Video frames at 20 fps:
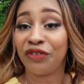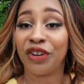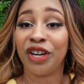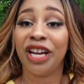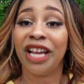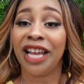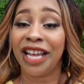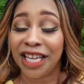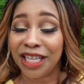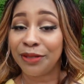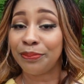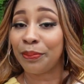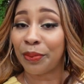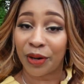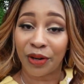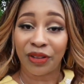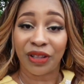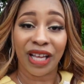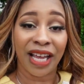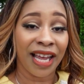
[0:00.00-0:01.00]
for his
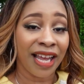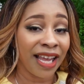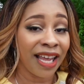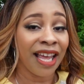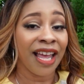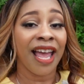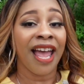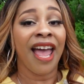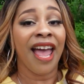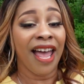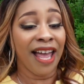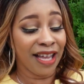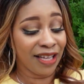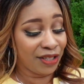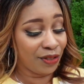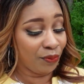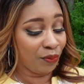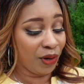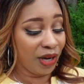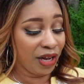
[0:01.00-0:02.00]
birthday
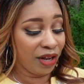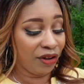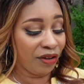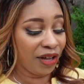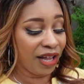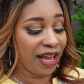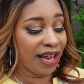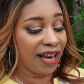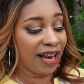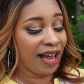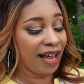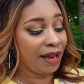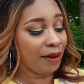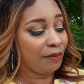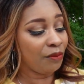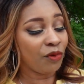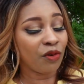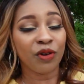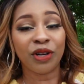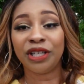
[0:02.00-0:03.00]
as well, and I
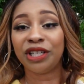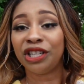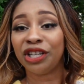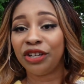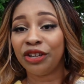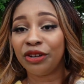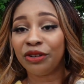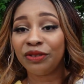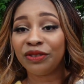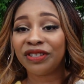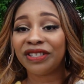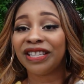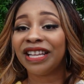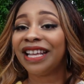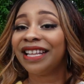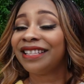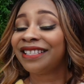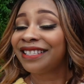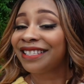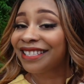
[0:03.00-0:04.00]
am going to use
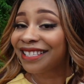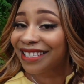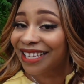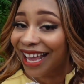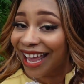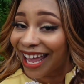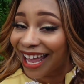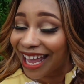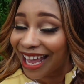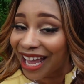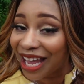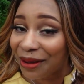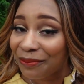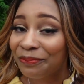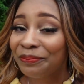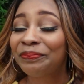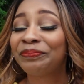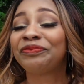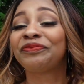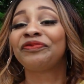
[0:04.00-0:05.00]
that
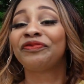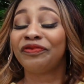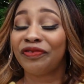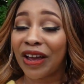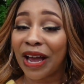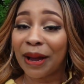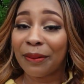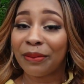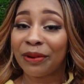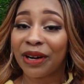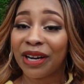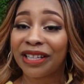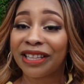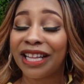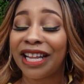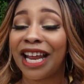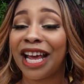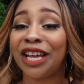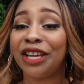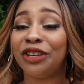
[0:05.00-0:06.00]
same fabric
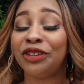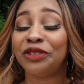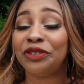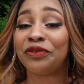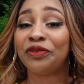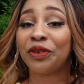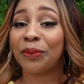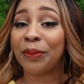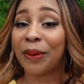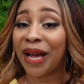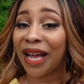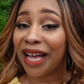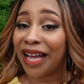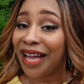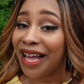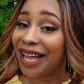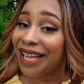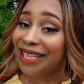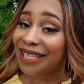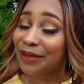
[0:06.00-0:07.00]
that I use my
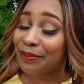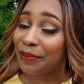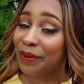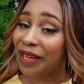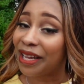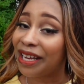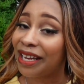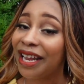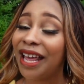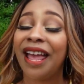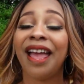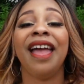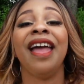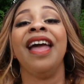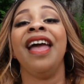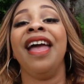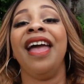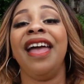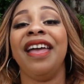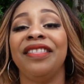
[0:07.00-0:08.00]
husband
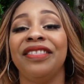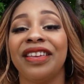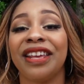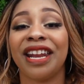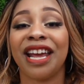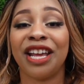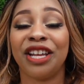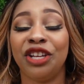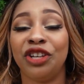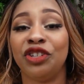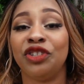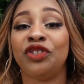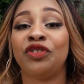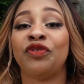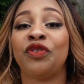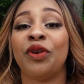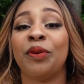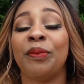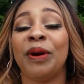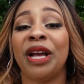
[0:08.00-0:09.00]
and that I use
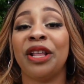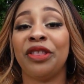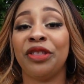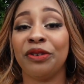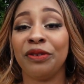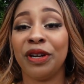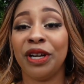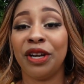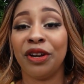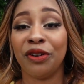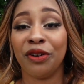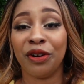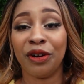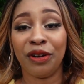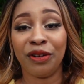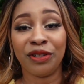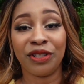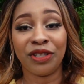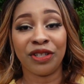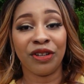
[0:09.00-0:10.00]
for my
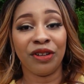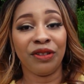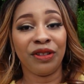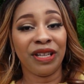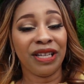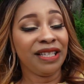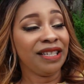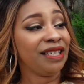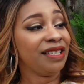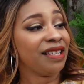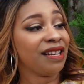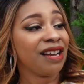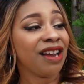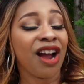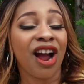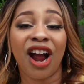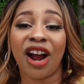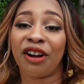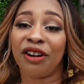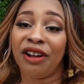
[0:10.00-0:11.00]
3-year-old. So this is
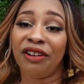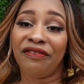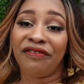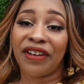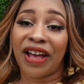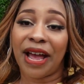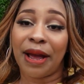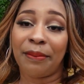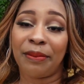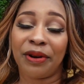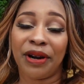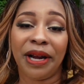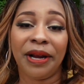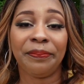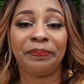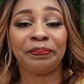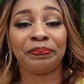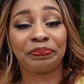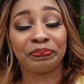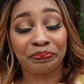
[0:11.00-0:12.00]
Ankara fabric,
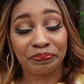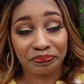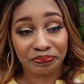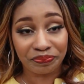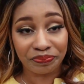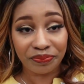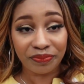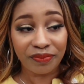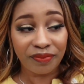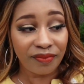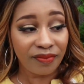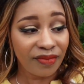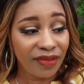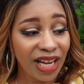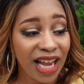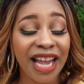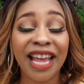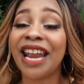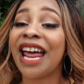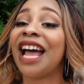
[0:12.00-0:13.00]

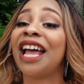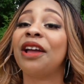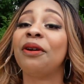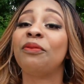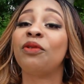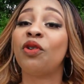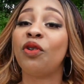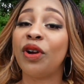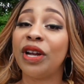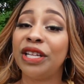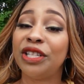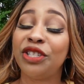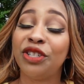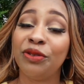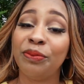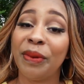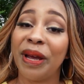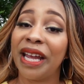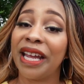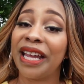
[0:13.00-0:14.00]
and I am going
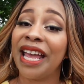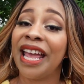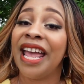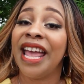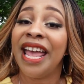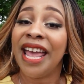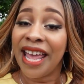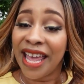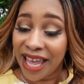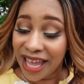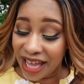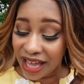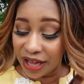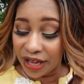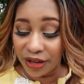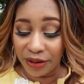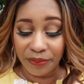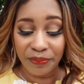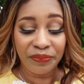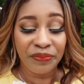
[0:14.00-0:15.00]
to make
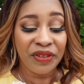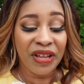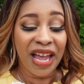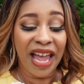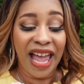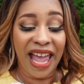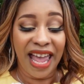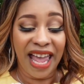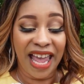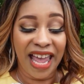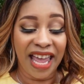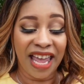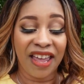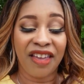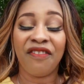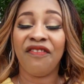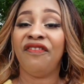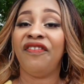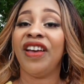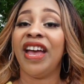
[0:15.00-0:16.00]
him a
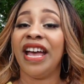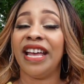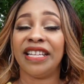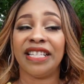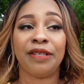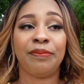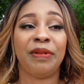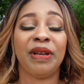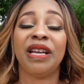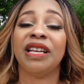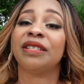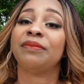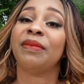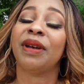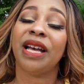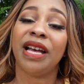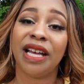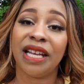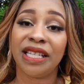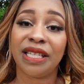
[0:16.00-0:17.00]
vest. Because my
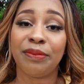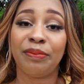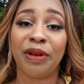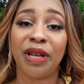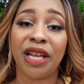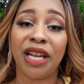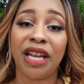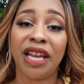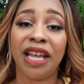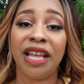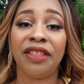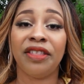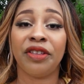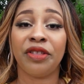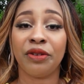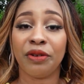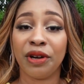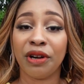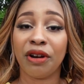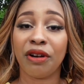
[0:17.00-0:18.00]
husband and the
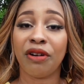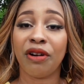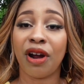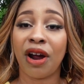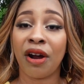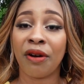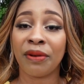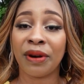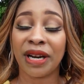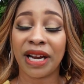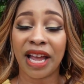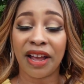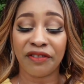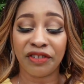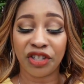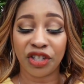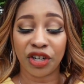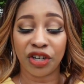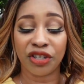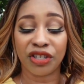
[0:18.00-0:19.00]
3-year-old already have
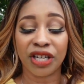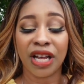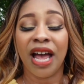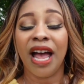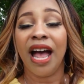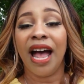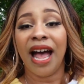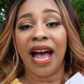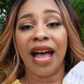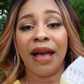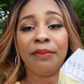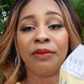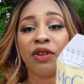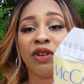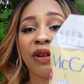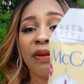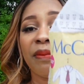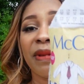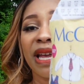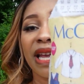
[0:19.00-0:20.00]
shirts, I'm
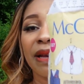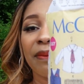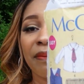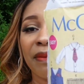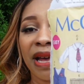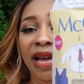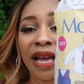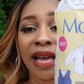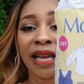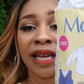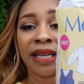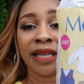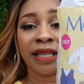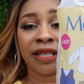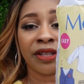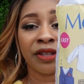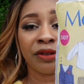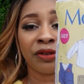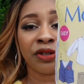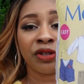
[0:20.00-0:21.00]
going to make my
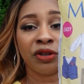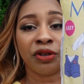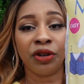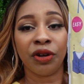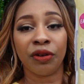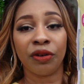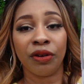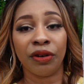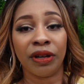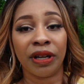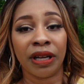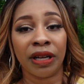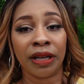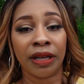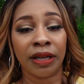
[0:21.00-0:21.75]
2-year-old,